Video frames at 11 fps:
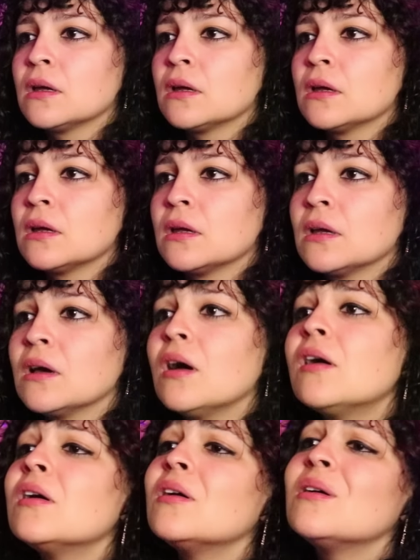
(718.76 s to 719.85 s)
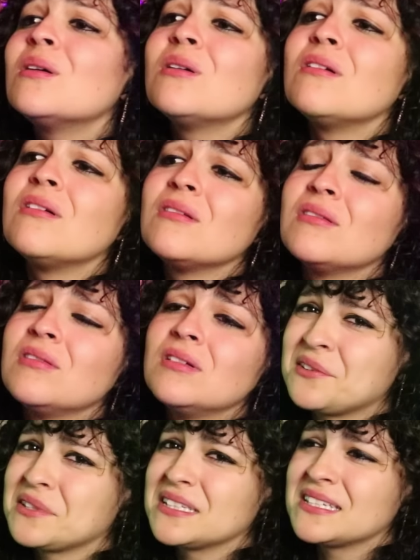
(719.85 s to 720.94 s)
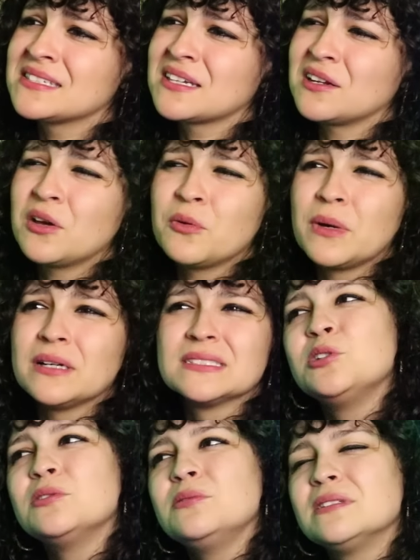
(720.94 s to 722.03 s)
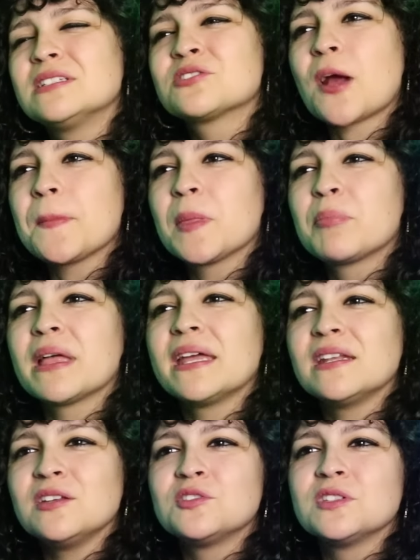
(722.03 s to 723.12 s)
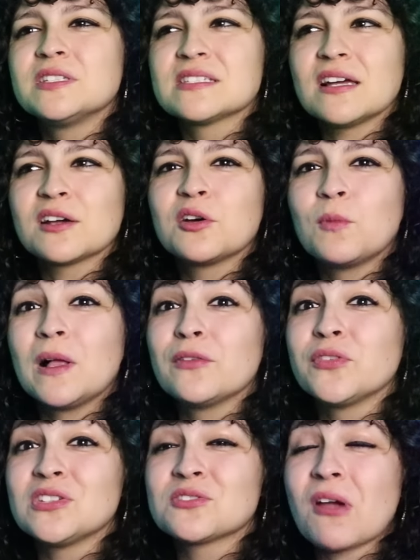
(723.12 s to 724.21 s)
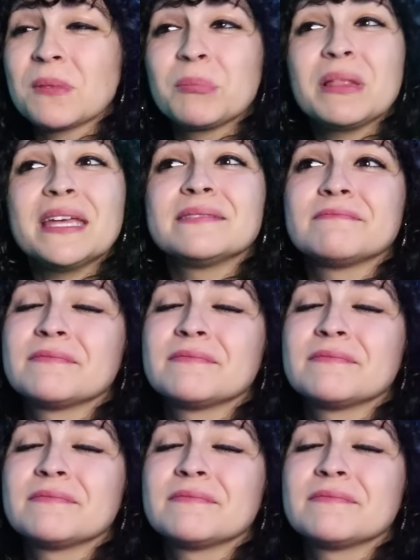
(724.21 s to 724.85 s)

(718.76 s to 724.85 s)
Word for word: is he? Oh. I don't think this is going to go well. You describe the plan. It usually does not go well if you describe the plan.